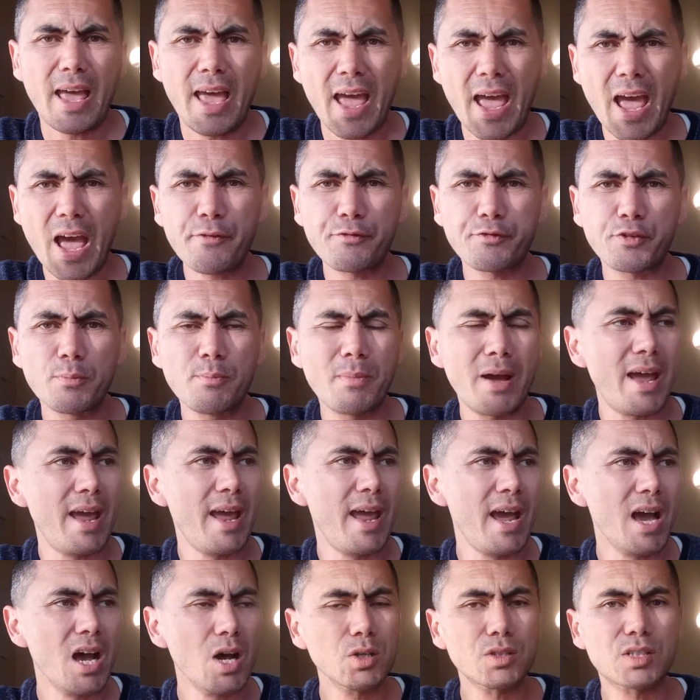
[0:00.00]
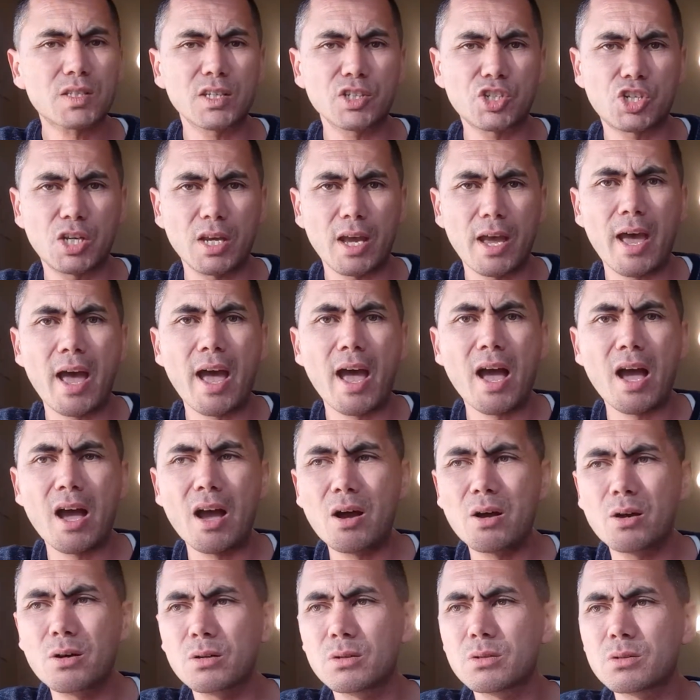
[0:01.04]
Half of my house at your
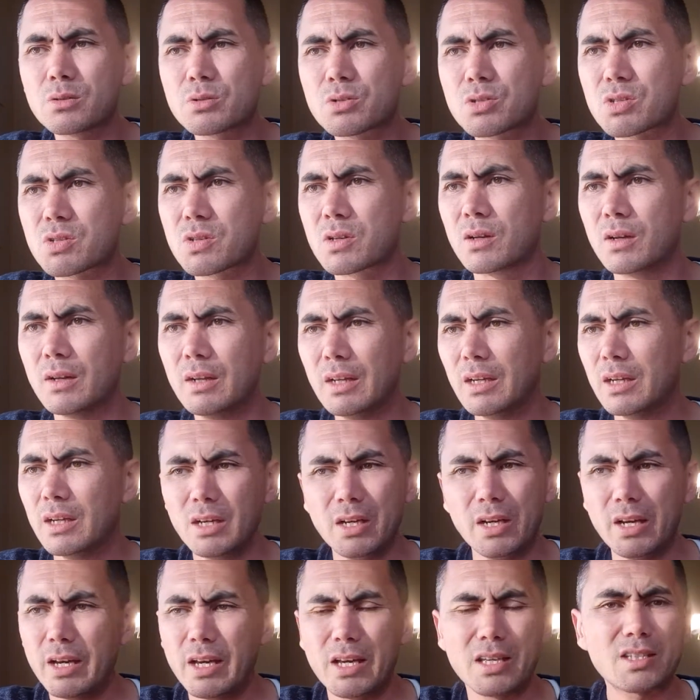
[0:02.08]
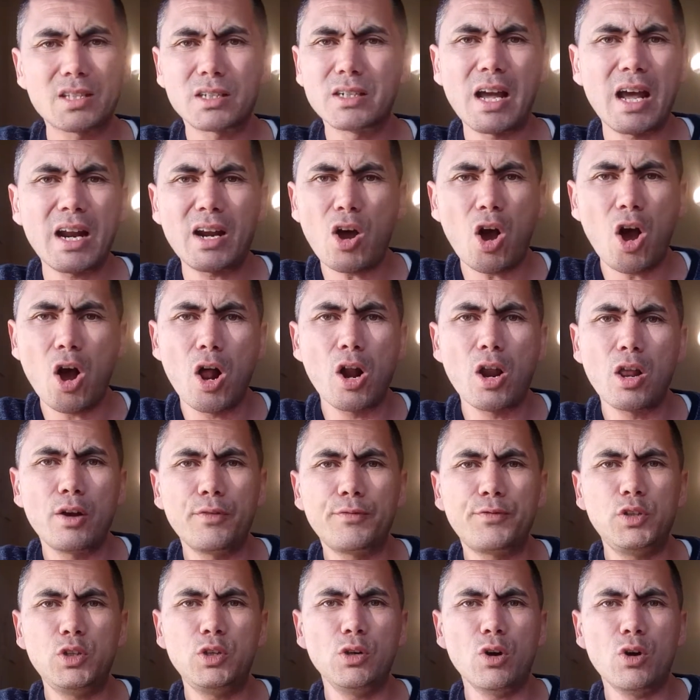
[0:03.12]
house. It's not all
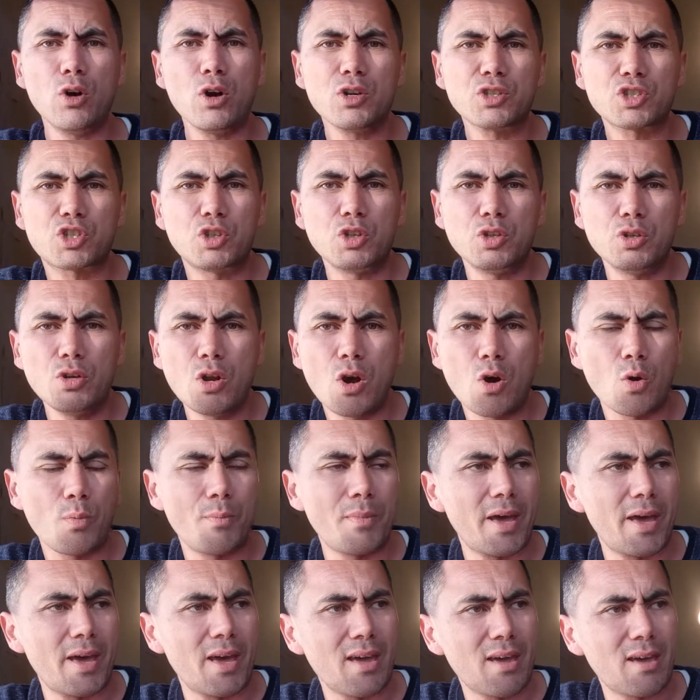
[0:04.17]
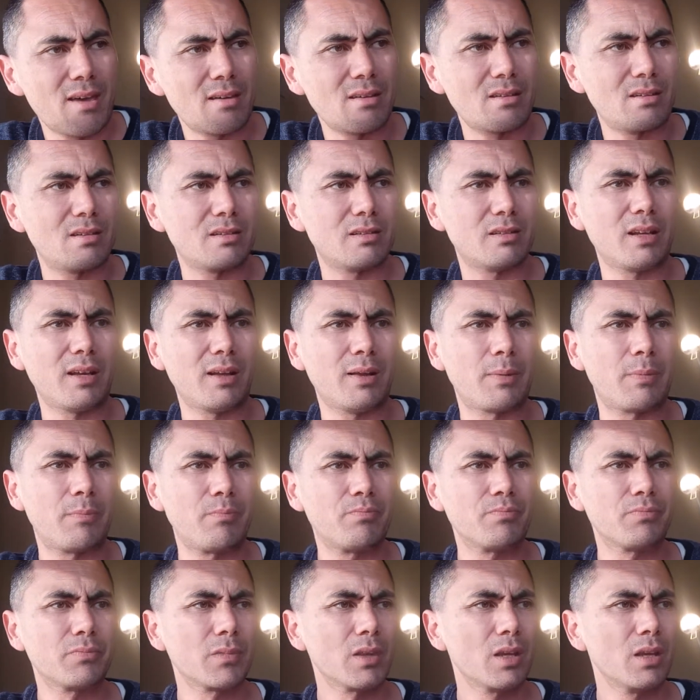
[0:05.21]
of yours, you know, man.
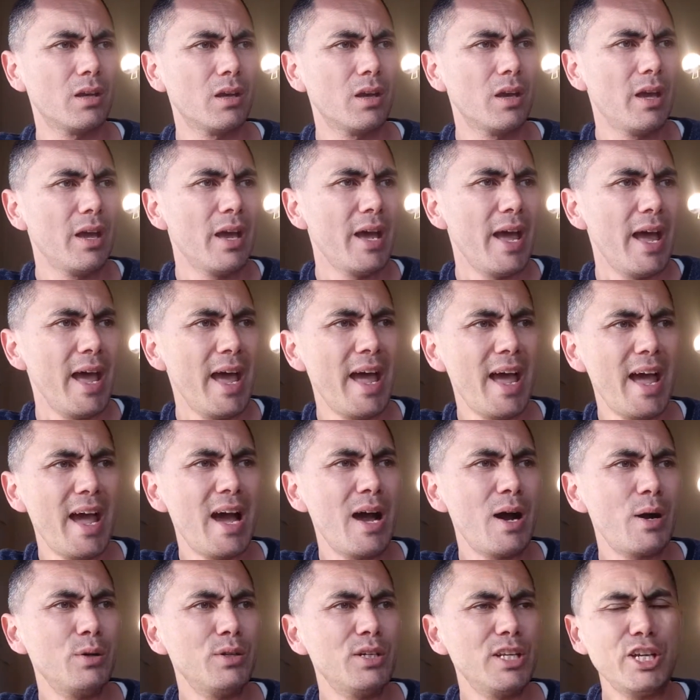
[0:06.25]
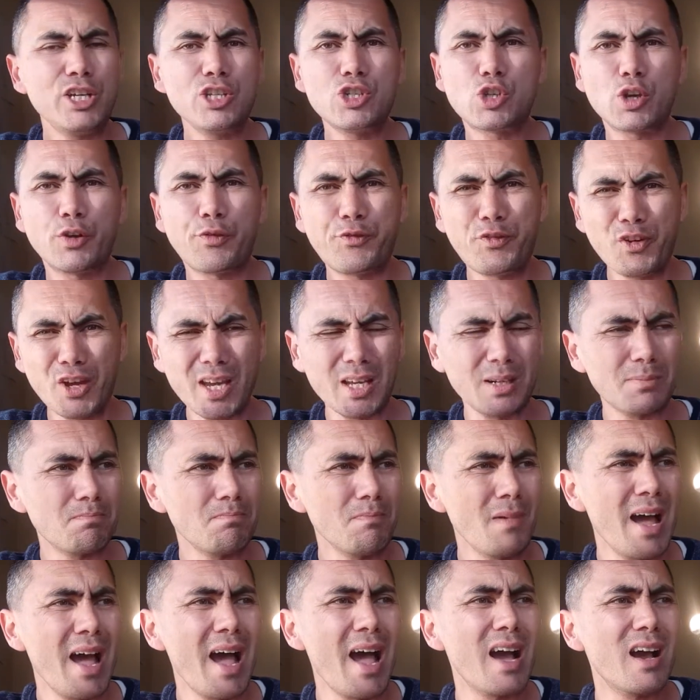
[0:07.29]
How did you fit
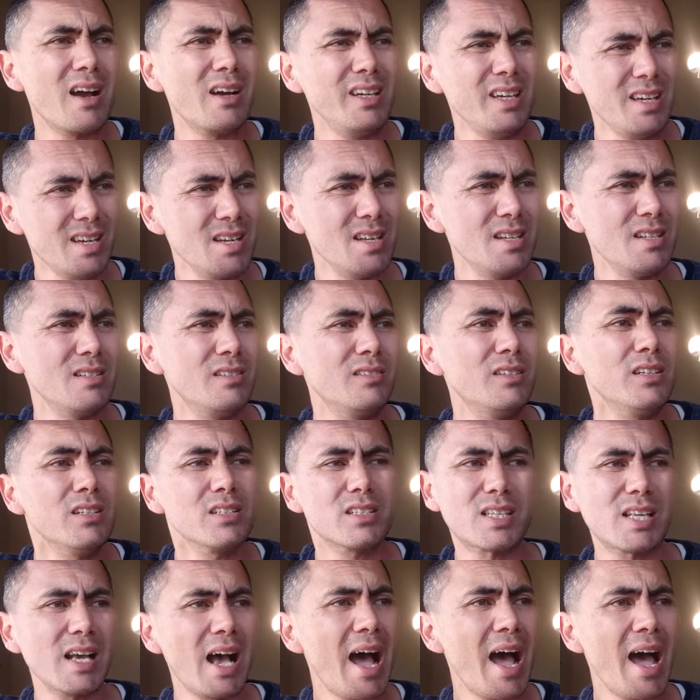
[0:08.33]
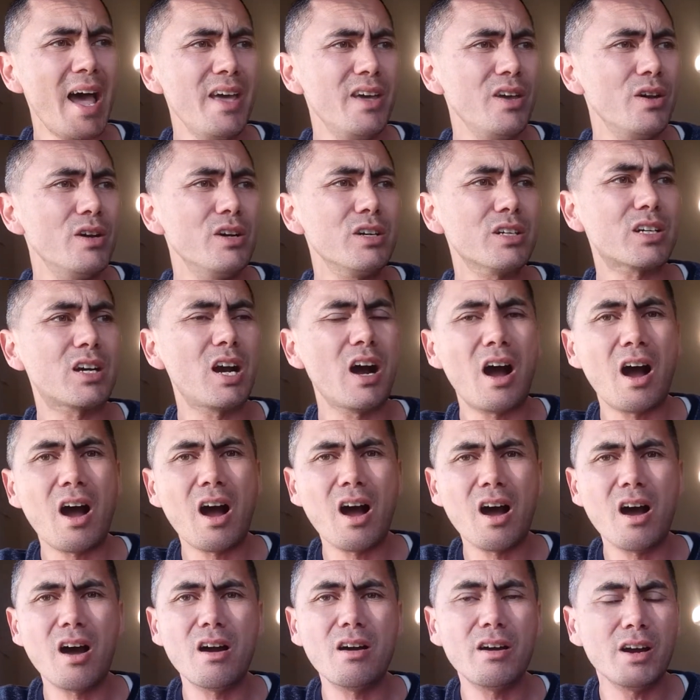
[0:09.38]
my entire
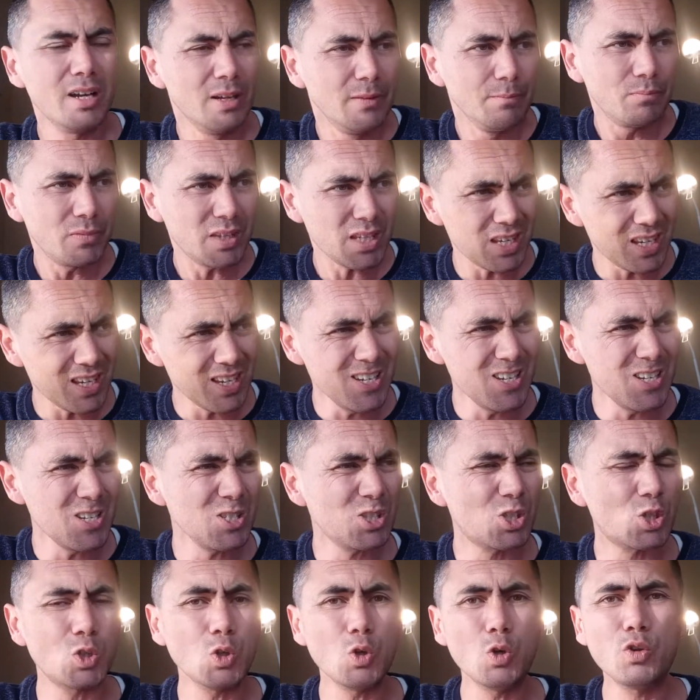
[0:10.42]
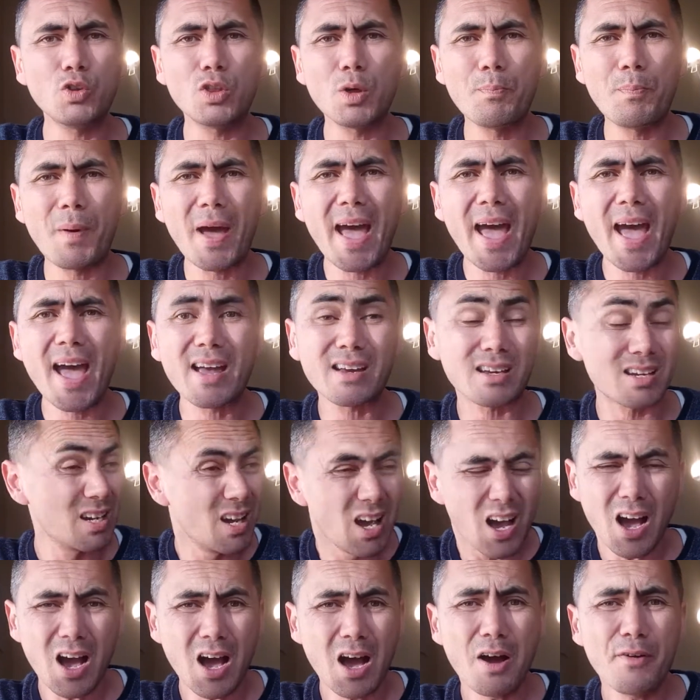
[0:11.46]
car into the back
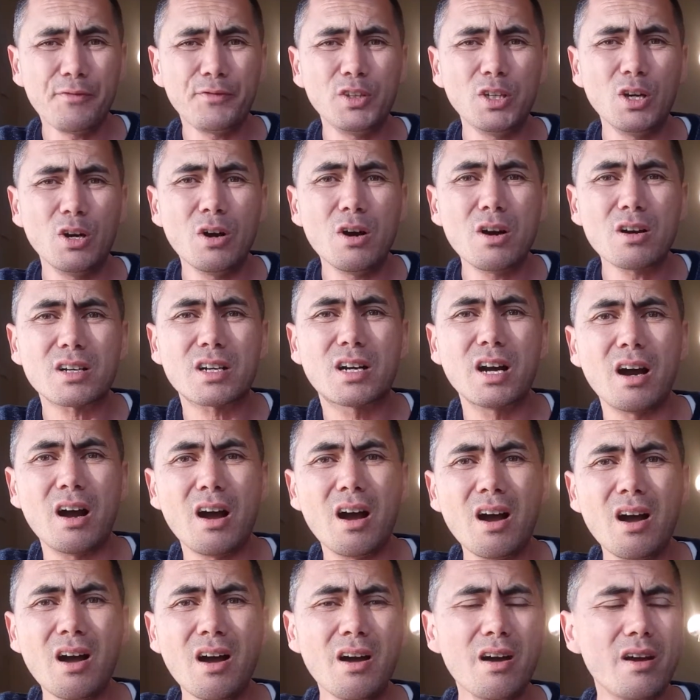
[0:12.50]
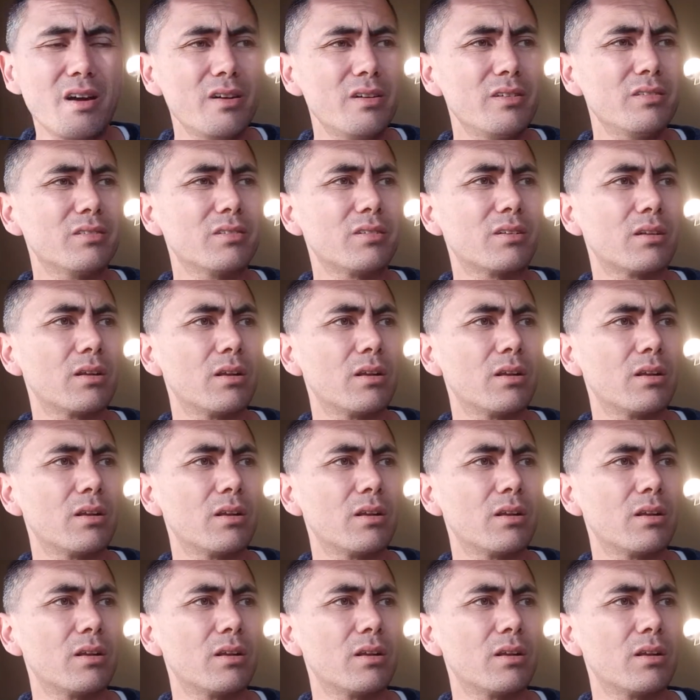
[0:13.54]
of your car?